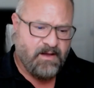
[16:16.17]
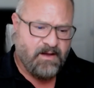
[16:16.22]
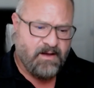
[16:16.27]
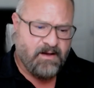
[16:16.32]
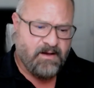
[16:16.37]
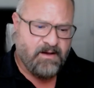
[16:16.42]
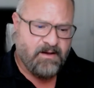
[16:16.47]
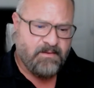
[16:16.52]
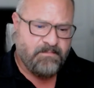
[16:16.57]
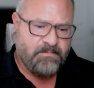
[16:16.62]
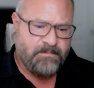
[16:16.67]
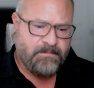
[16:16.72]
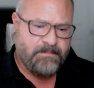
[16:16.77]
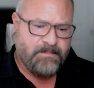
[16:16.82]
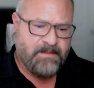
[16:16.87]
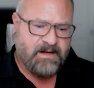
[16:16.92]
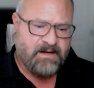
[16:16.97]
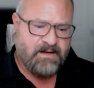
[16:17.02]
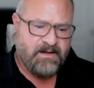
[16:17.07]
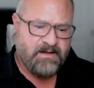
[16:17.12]
Um,
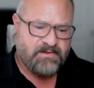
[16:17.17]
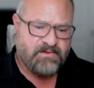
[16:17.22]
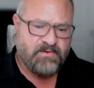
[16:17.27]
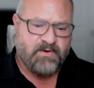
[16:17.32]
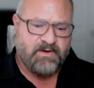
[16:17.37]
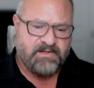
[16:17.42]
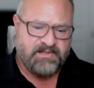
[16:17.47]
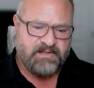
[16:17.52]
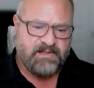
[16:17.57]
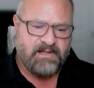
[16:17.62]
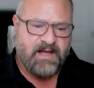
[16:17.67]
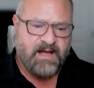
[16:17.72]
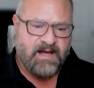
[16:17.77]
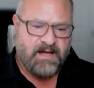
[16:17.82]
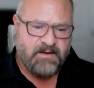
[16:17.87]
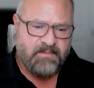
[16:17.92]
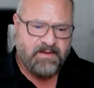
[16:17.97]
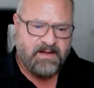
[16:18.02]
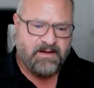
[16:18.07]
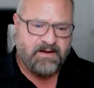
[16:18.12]
and it, it, taught us a
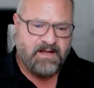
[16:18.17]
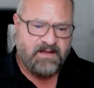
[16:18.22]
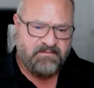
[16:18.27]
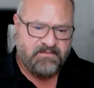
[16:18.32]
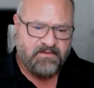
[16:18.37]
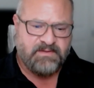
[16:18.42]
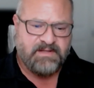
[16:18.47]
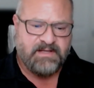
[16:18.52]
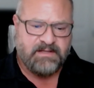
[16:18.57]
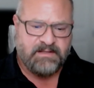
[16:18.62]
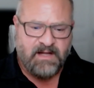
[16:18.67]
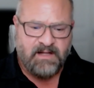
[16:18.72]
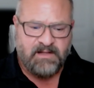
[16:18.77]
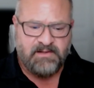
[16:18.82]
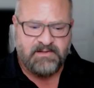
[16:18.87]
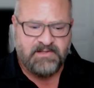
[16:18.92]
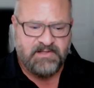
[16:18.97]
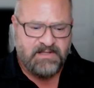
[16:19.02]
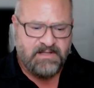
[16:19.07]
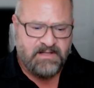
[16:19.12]
lot about iPhone
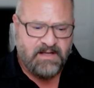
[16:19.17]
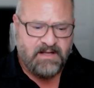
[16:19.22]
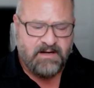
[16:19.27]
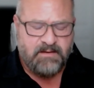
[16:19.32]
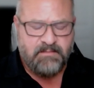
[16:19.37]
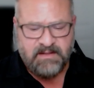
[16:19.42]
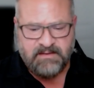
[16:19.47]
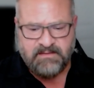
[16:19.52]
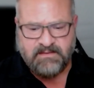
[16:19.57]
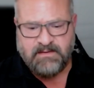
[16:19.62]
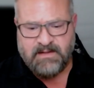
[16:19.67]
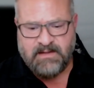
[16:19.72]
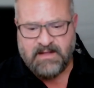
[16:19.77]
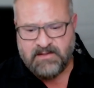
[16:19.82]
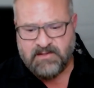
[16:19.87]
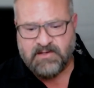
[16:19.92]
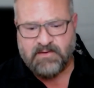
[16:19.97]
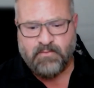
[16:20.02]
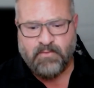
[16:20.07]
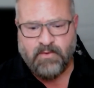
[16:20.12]
technology and how to make the
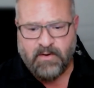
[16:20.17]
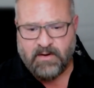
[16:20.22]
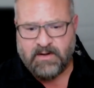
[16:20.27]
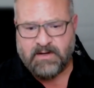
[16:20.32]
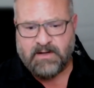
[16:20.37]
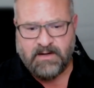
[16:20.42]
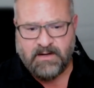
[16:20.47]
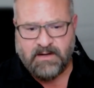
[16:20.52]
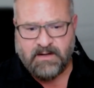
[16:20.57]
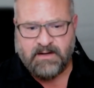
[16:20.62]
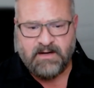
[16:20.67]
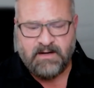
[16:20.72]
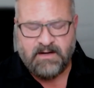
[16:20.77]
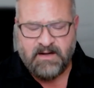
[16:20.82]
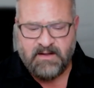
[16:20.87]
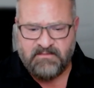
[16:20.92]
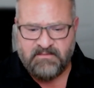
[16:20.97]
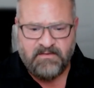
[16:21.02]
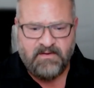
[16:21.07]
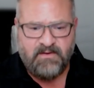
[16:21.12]
engine work on,
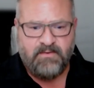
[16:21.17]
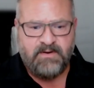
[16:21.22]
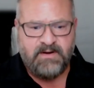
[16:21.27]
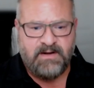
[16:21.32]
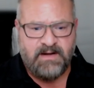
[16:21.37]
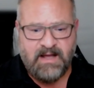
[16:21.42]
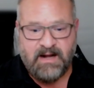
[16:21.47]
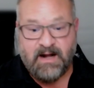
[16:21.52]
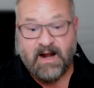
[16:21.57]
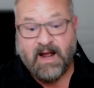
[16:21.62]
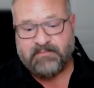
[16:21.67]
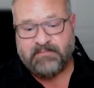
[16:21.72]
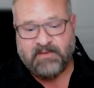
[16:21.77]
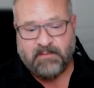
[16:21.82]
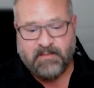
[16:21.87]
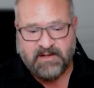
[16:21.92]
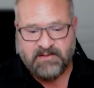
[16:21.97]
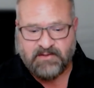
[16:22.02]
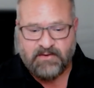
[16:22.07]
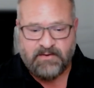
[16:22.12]
an iPhone and how to
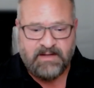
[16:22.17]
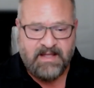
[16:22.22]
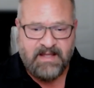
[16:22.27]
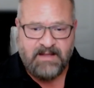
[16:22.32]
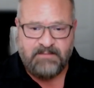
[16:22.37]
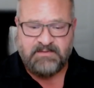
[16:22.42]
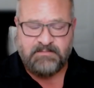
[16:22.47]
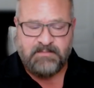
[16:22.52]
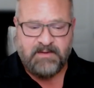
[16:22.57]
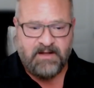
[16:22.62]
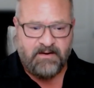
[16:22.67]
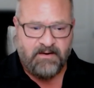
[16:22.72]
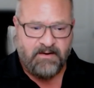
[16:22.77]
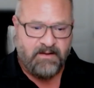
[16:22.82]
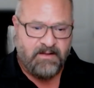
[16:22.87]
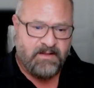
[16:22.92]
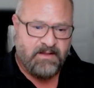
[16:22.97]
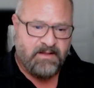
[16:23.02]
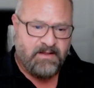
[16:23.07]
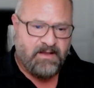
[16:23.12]
optimize our games better
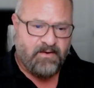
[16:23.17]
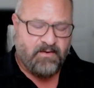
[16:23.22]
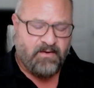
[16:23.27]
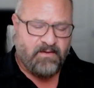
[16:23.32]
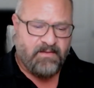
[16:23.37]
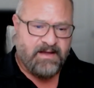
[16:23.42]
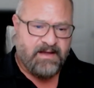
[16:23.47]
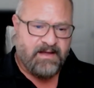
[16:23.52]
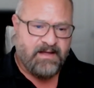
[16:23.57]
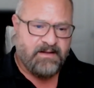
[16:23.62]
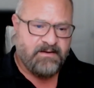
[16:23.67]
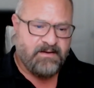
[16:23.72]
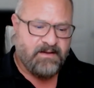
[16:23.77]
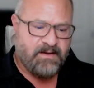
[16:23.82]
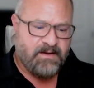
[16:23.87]
and all that.